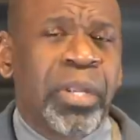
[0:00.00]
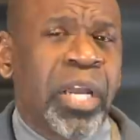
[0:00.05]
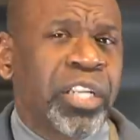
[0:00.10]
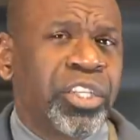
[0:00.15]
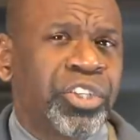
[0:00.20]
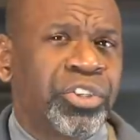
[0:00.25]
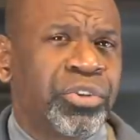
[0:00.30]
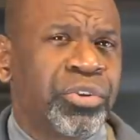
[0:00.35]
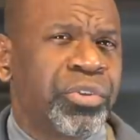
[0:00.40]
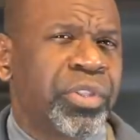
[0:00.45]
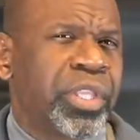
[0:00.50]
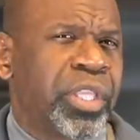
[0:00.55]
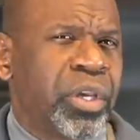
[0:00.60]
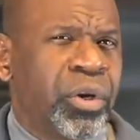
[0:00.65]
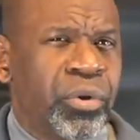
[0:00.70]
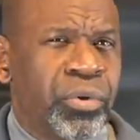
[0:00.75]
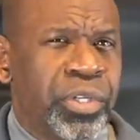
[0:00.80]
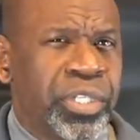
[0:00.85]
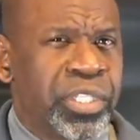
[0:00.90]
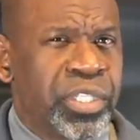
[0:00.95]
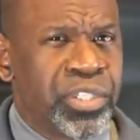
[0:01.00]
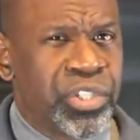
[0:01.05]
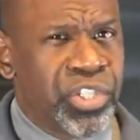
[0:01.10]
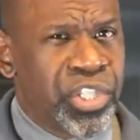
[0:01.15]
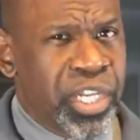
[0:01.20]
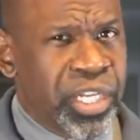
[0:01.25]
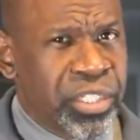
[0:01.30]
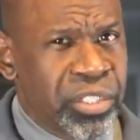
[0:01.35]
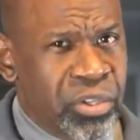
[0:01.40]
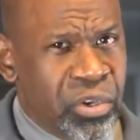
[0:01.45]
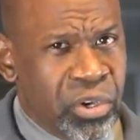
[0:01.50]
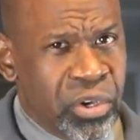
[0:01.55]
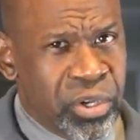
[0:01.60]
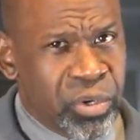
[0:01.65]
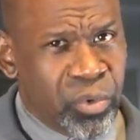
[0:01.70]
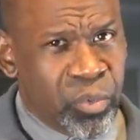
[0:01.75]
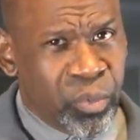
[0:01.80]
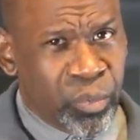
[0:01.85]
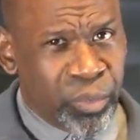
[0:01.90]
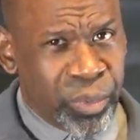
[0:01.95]
not sure that the onus is just
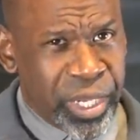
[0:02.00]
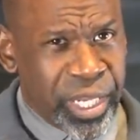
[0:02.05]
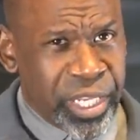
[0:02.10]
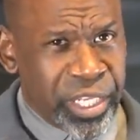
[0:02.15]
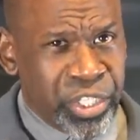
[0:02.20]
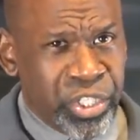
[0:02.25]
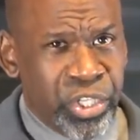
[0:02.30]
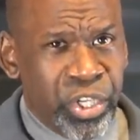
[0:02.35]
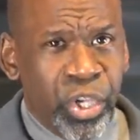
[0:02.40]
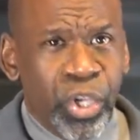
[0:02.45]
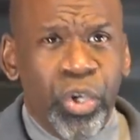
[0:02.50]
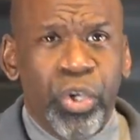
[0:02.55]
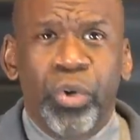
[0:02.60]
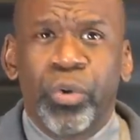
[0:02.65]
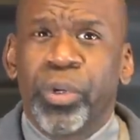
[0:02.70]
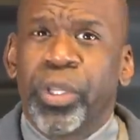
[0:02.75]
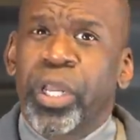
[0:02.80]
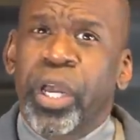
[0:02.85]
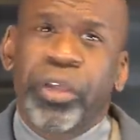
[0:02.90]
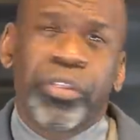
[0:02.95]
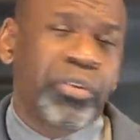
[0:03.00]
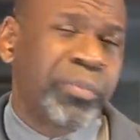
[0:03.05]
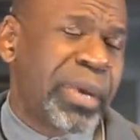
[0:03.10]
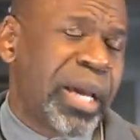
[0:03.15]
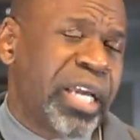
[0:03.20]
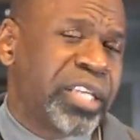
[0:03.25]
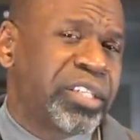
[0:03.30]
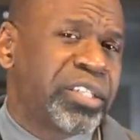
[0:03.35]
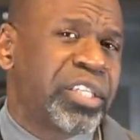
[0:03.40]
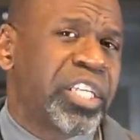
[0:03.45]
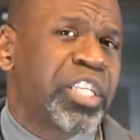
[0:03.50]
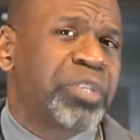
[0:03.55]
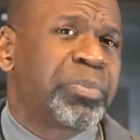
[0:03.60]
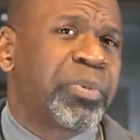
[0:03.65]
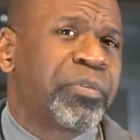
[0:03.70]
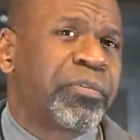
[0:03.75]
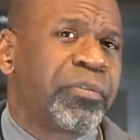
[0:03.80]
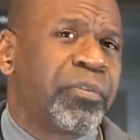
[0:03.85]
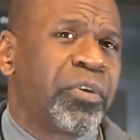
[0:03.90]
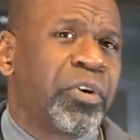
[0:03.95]
on Ridge, who in other matches has
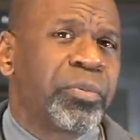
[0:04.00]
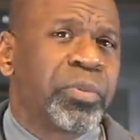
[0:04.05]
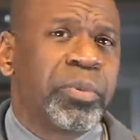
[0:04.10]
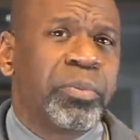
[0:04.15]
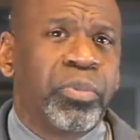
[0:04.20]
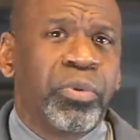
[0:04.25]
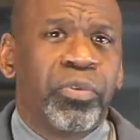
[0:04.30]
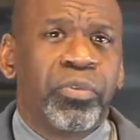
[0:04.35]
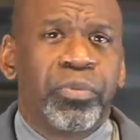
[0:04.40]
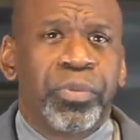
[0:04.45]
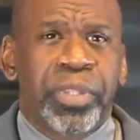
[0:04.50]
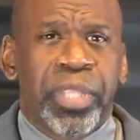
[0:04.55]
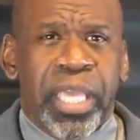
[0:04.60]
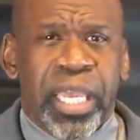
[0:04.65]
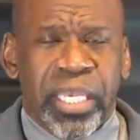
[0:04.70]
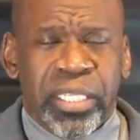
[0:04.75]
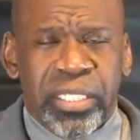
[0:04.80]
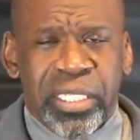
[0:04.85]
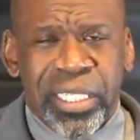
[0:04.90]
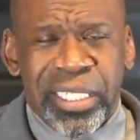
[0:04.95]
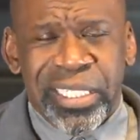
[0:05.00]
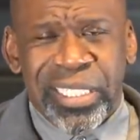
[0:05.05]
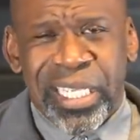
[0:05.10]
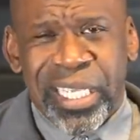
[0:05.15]
performed the move with excellent